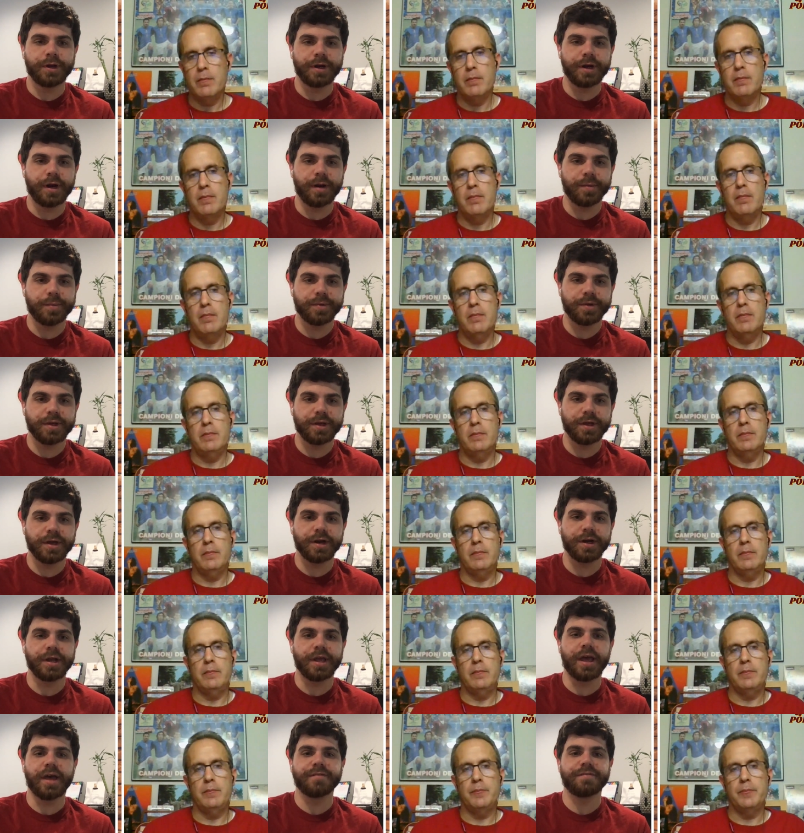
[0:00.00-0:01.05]
Speaker 1: up here.
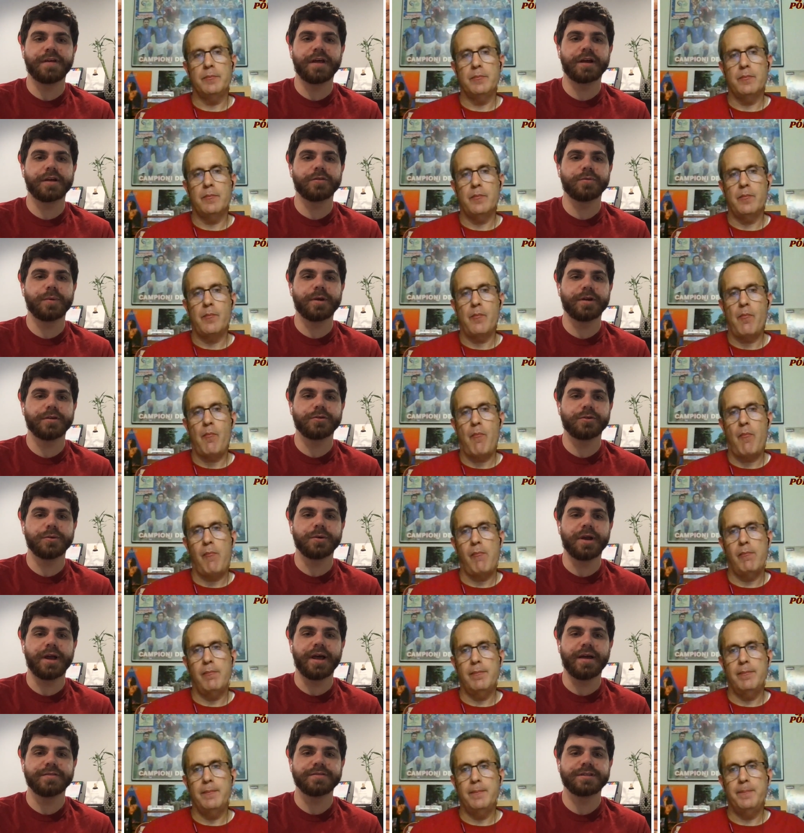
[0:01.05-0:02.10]
Yeah, Falcons minus two and a
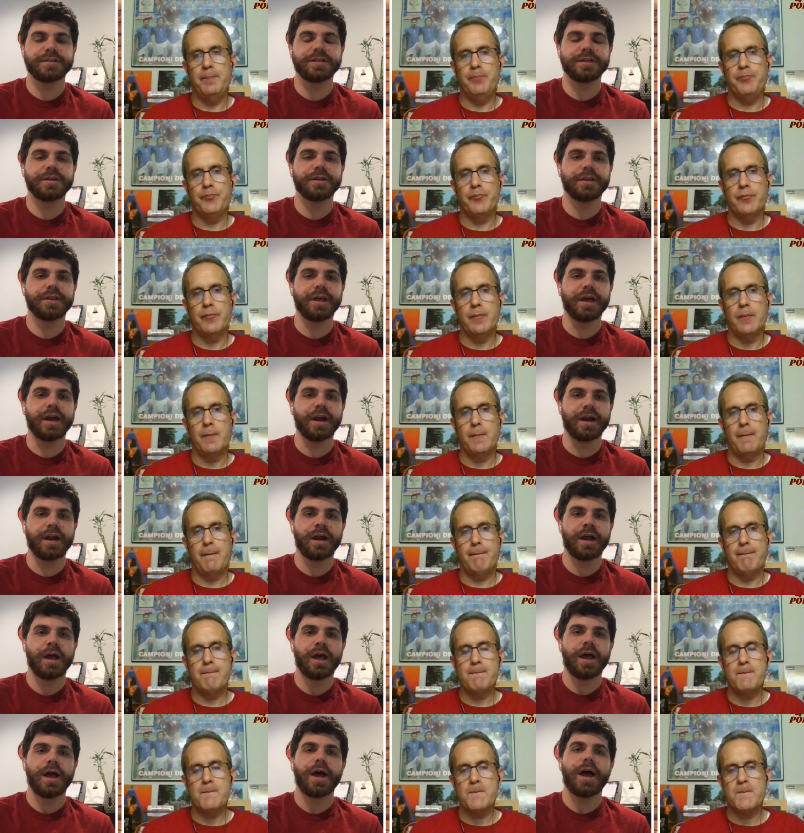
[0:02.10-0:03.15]
half.
Speaker 2: Still there.
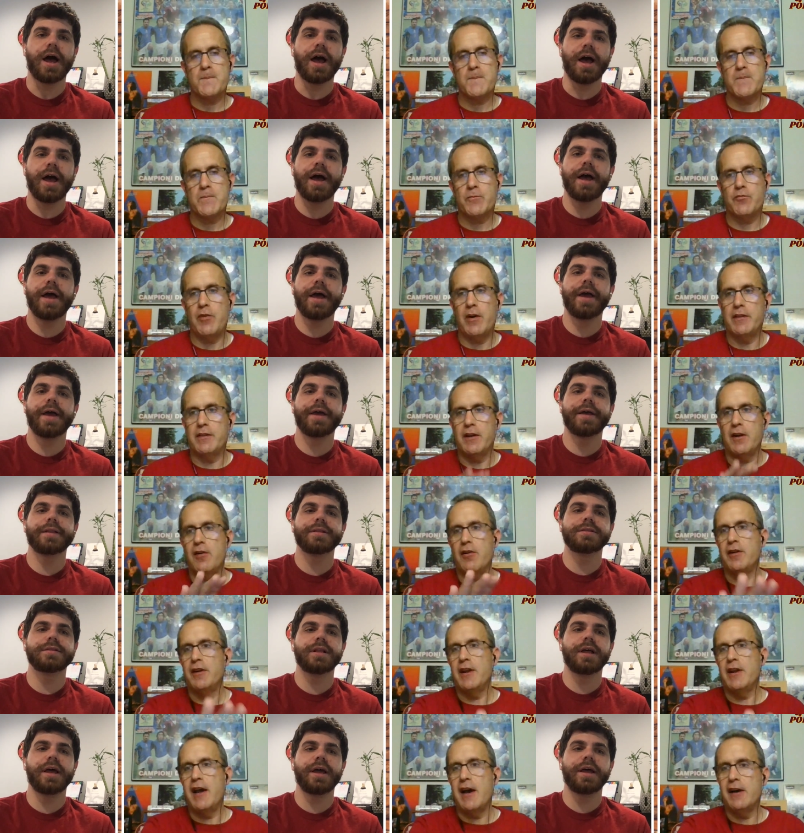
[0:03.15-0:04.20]
I it's right there
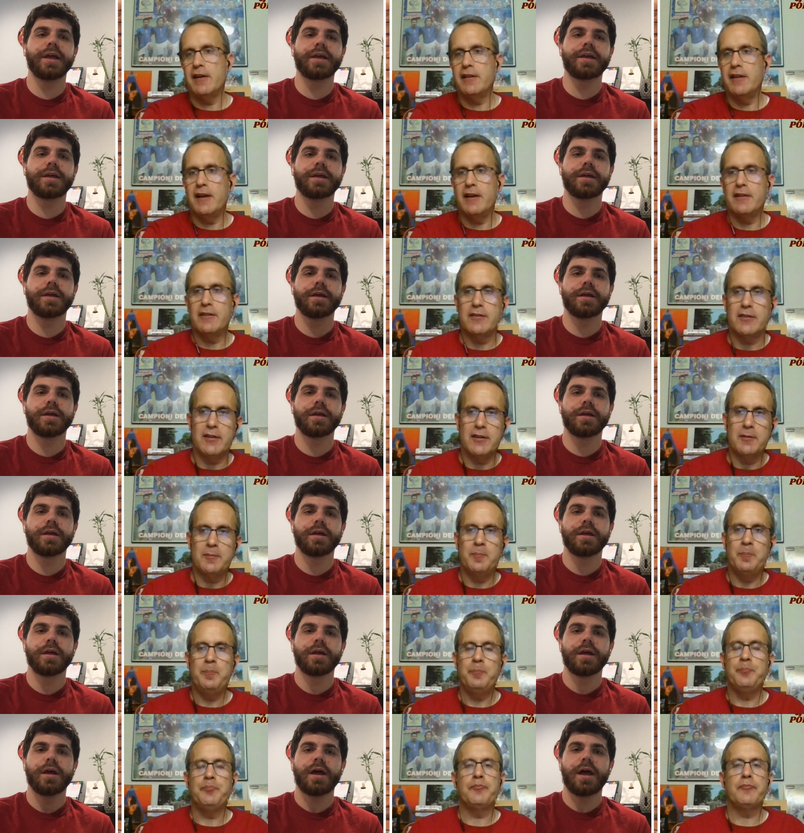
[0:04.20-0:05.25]
like, on the outline, son.
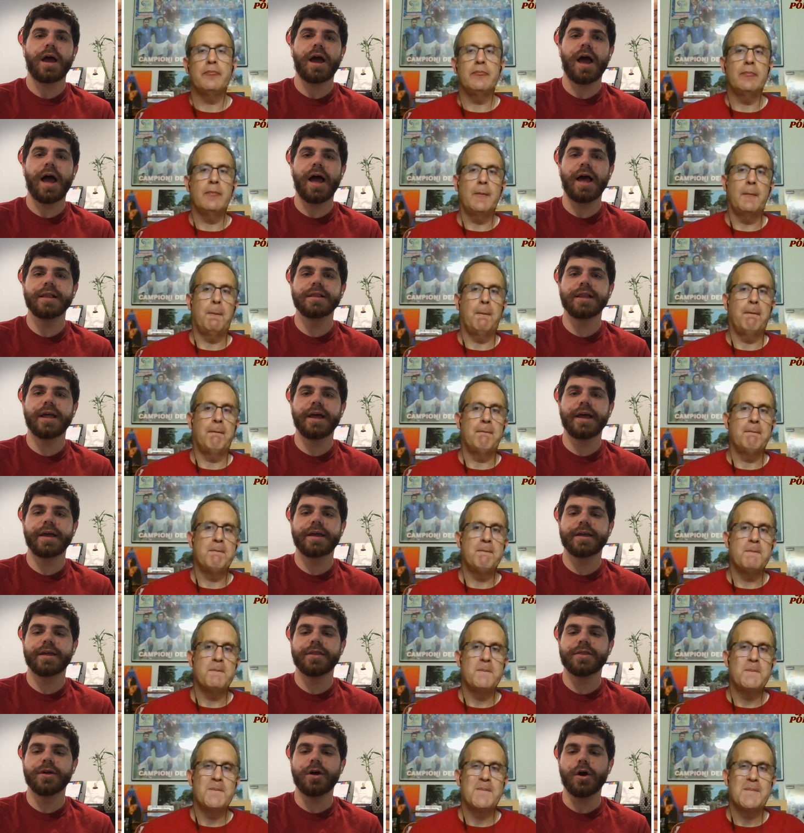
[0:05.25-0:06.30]
Speaker 1: I like
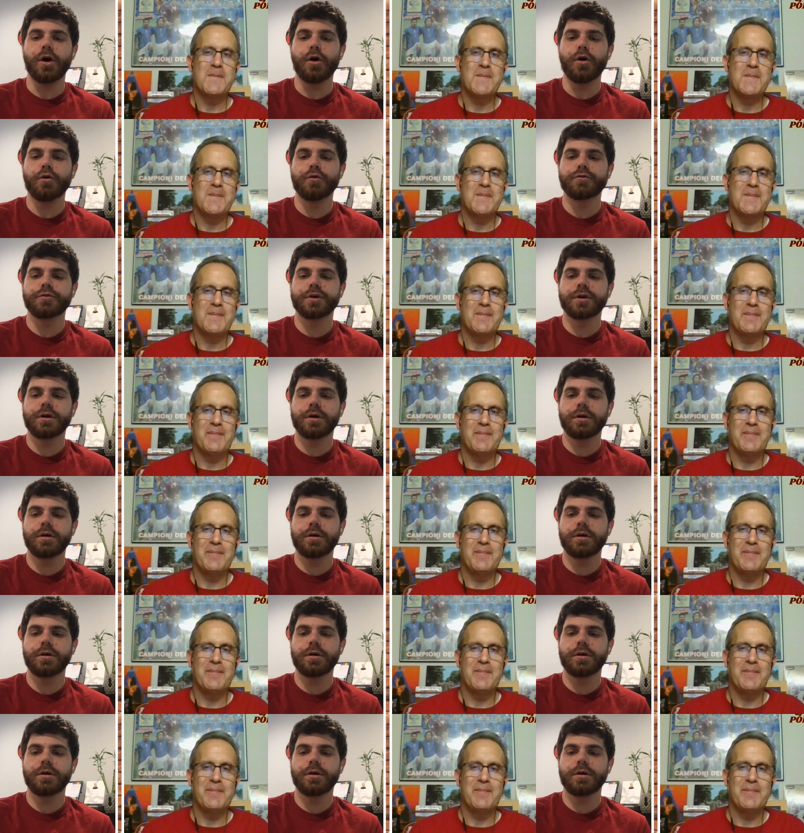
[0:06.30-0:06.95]
the over,